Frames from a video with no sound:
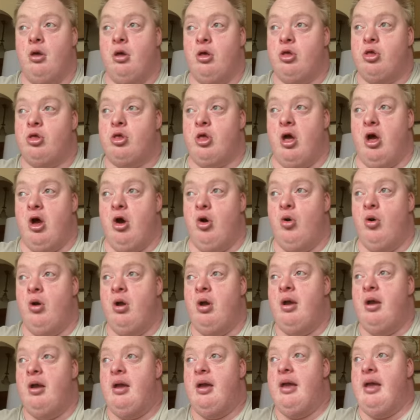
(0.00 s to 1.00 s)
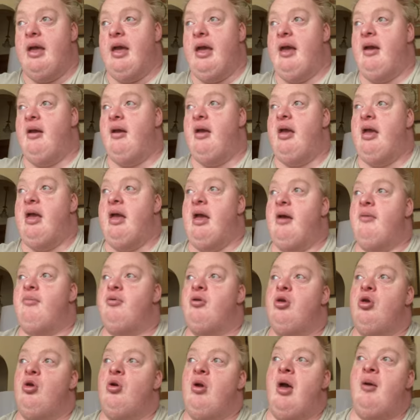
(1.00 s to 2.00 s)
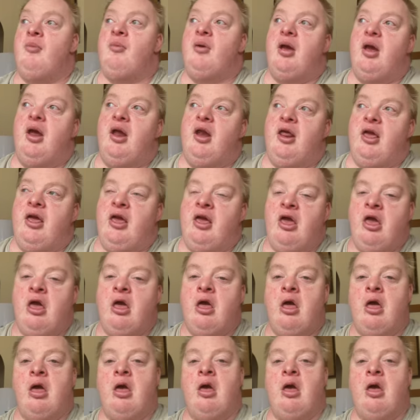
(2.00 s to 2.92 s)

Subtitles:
So if you have any